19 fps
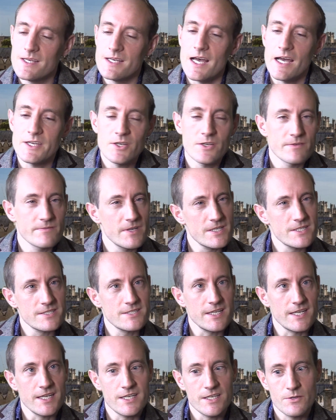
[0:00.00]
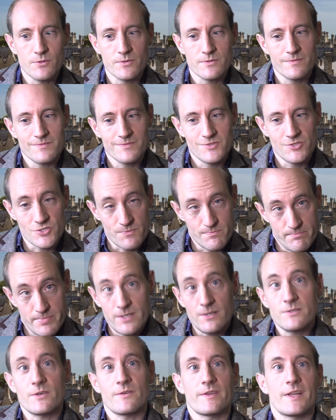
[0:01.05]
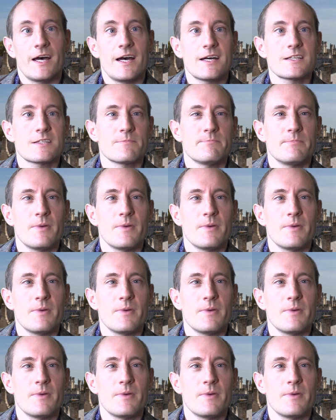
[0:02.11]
At university, you'll just build on that